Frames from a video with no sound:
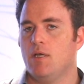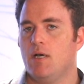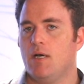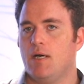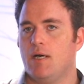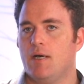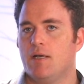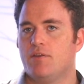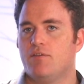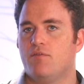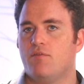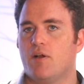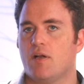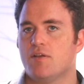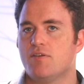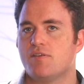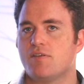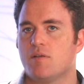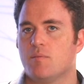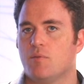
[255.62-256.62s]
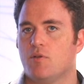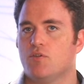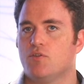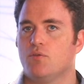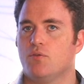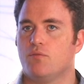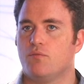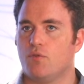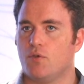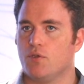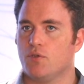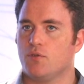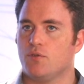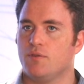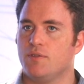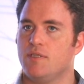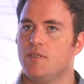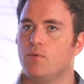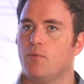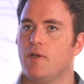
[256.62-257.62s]
It's very similar to a
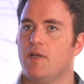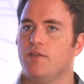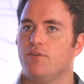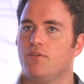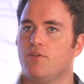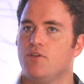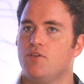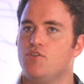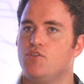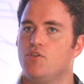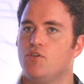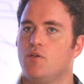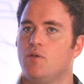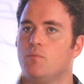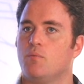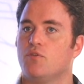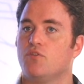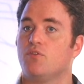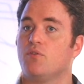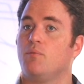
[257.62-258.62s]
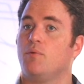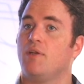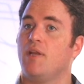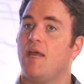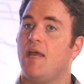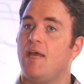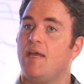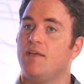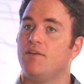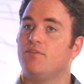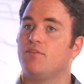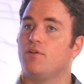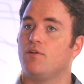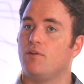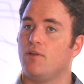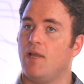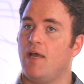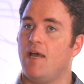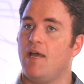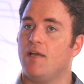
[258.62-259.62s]
vertical knee raise in a gym where someone hangs
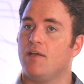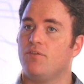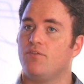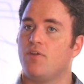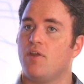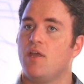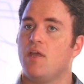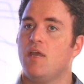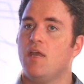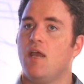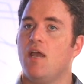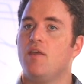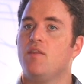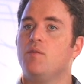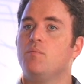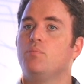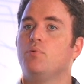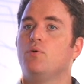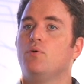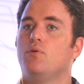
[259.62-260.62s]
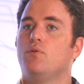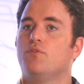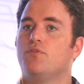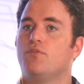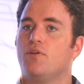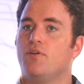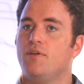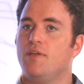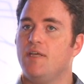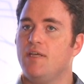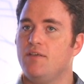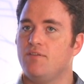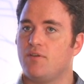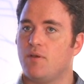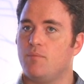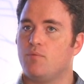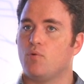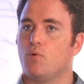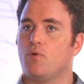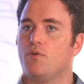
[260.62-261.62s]
their legs and then pulls their knees
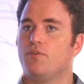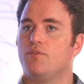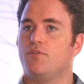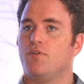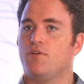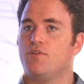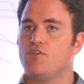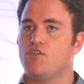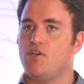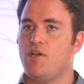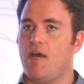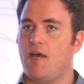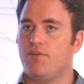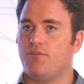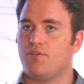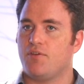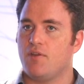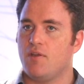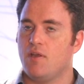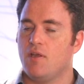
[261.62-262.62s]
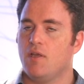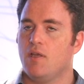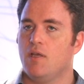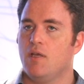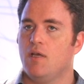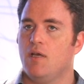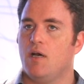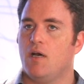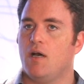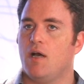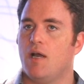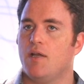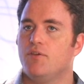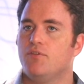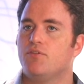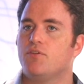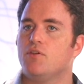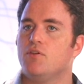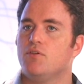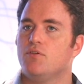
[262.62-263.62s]
up towards their chest. I
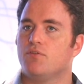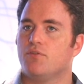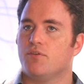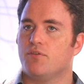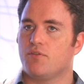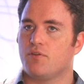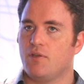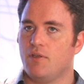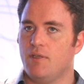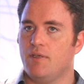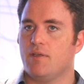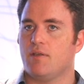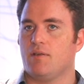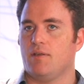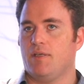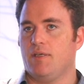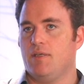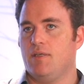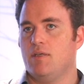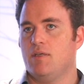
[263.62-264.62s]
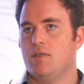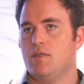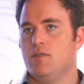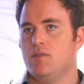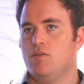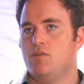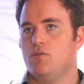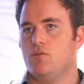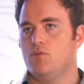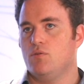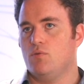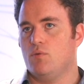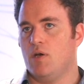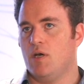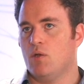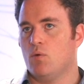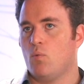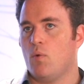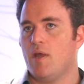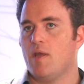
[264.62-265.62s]
used to use this clinically to
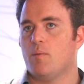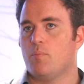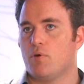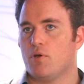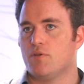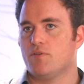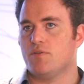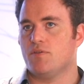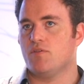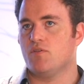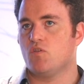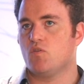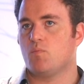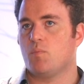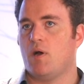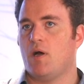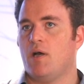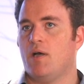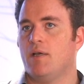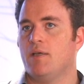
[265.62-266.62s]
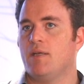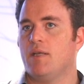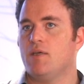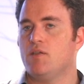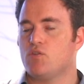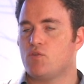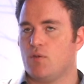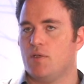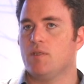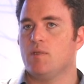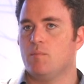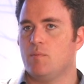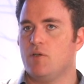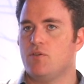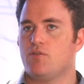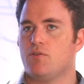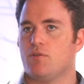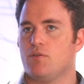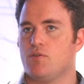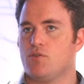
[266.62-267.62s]
unweigh a person's spine and train the
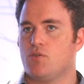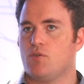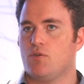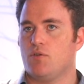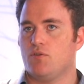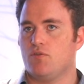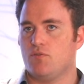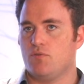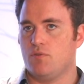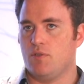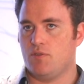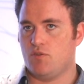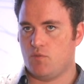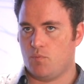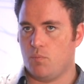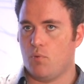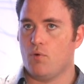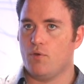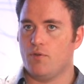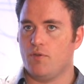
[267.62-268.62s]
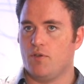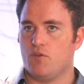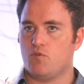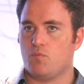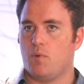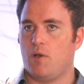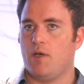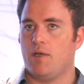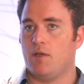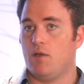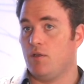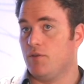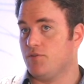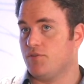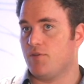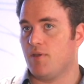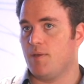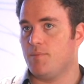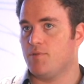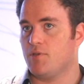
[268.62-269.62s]
musculature that supported their spine all at
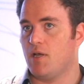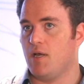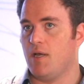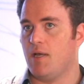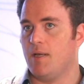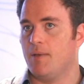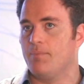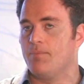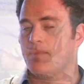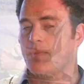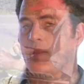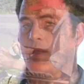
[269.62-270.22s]
the same time